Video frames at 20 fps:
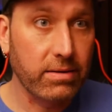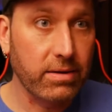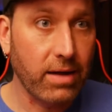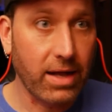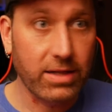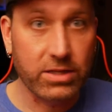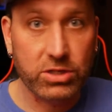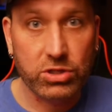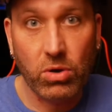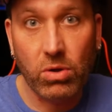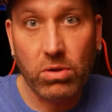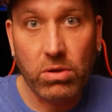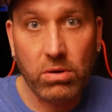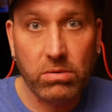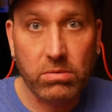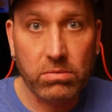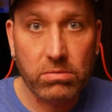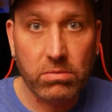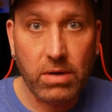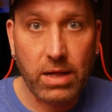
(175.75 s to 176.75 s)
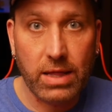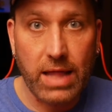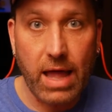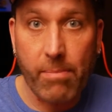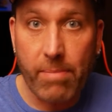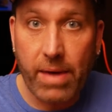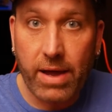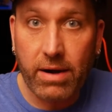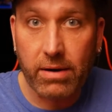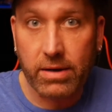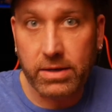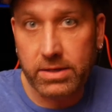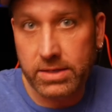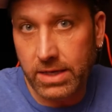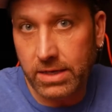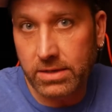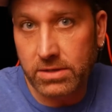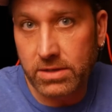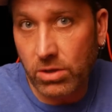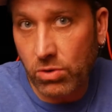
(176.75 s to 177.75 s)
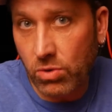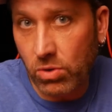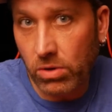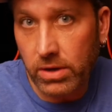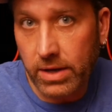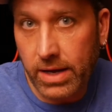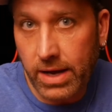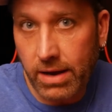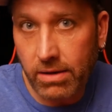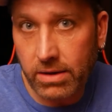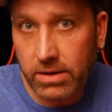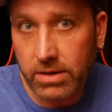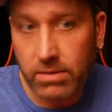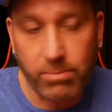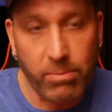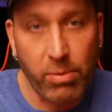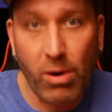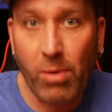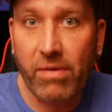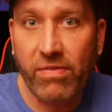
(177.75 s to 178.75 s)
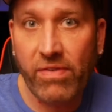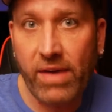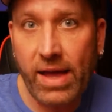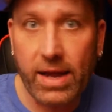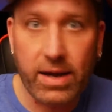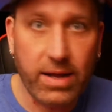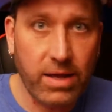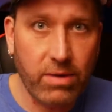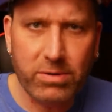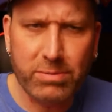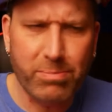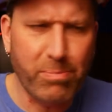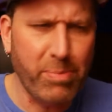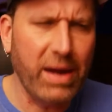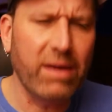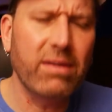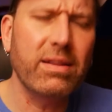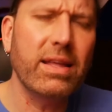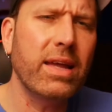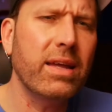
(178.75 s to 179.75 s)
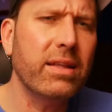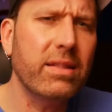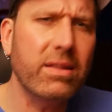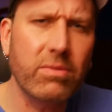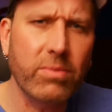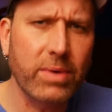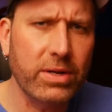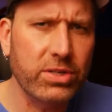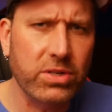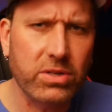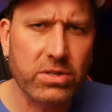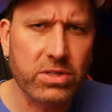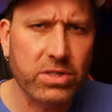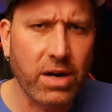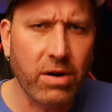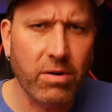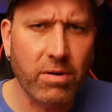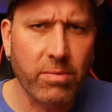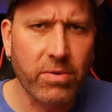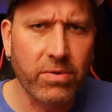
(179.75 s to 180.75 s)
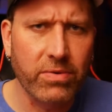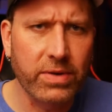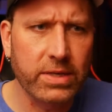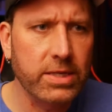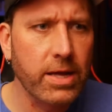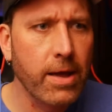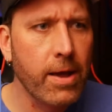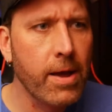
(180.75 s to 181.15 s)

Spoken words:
Han Solo a lot better because he's the cooler character. Boba Fett, he was barely in the original Star Wars movies,